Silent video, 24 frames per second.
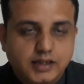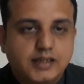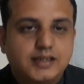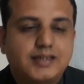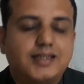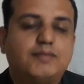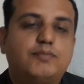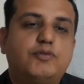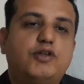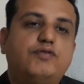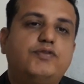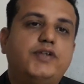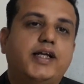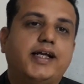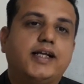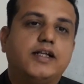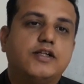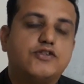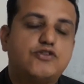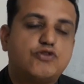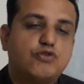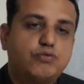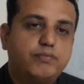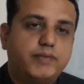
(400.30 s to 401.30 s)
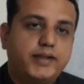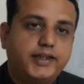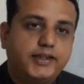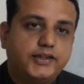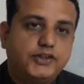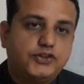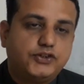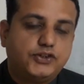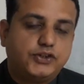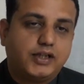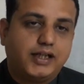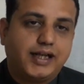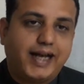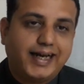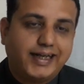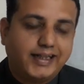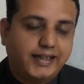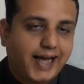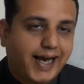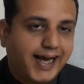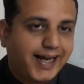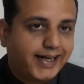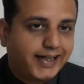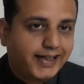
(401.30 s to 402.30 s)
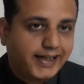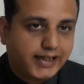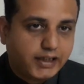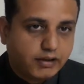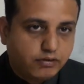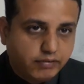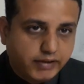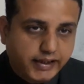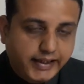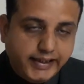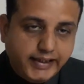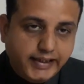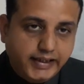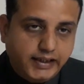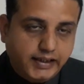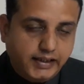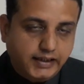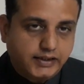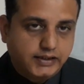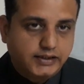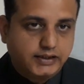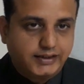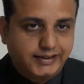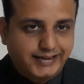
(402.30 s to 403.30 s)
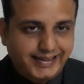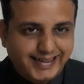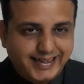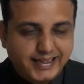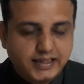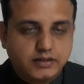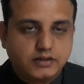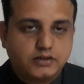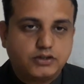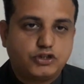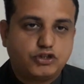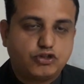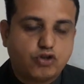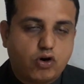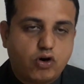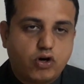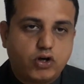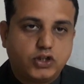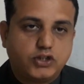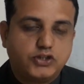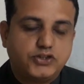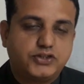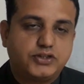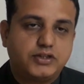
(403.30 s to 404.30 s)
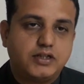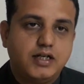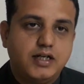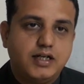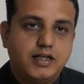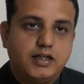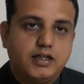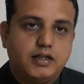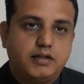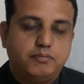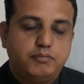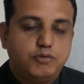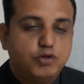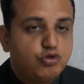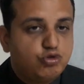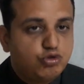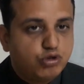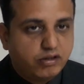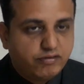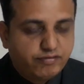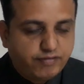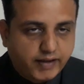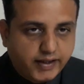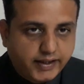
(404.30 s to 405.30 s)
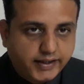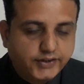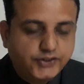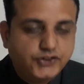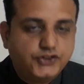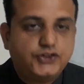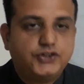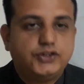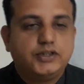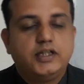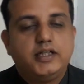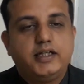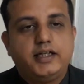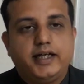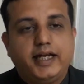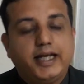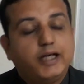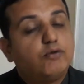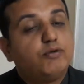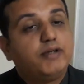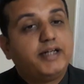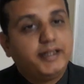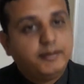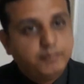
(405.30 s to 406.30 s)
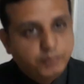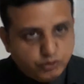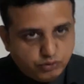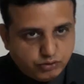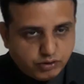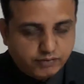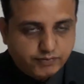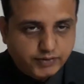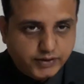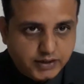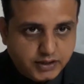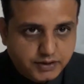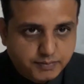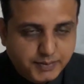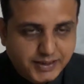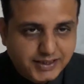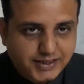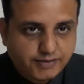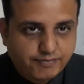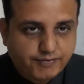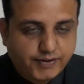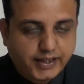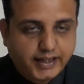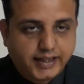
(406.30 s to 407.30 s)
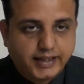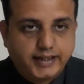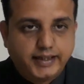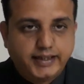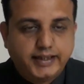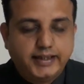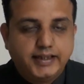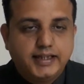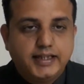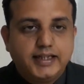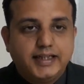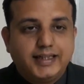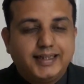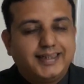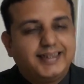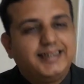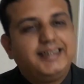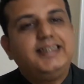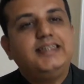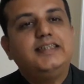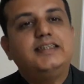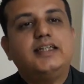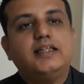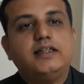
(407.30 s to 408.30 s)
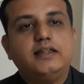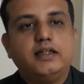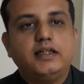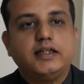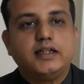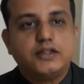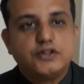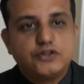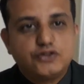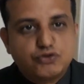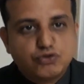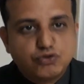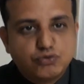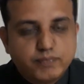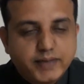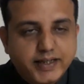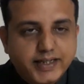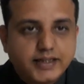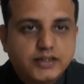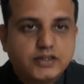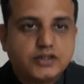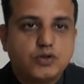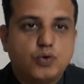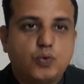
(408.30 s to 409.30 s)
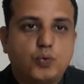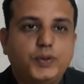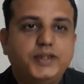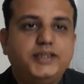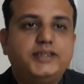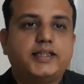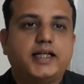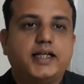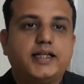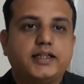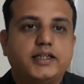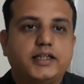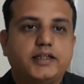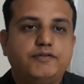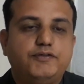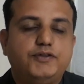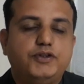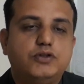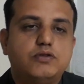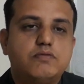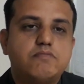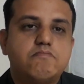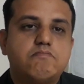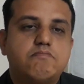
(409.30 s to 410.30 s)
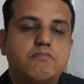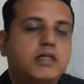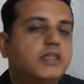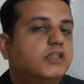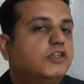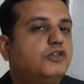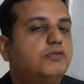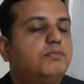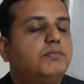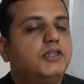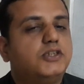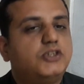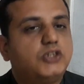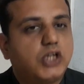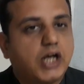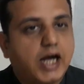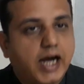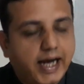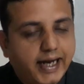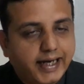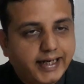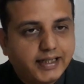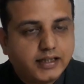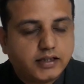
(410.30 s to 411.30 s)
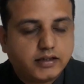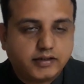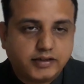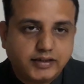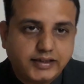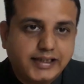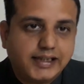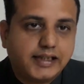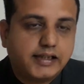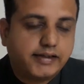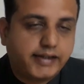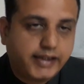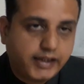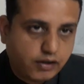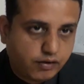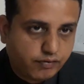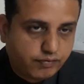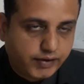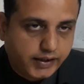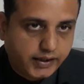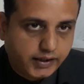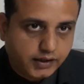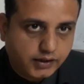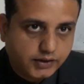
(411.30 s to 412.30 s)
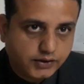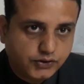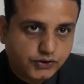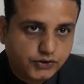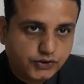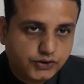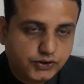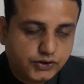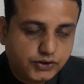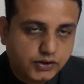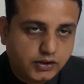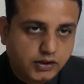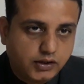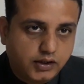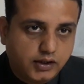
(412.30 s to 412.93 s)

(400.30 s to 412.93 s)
Some of the instruments like direct equity, shares, stocks, mutual funds, equity mutual funds specifically, these are the instruments which can give you much higher real rate of returns.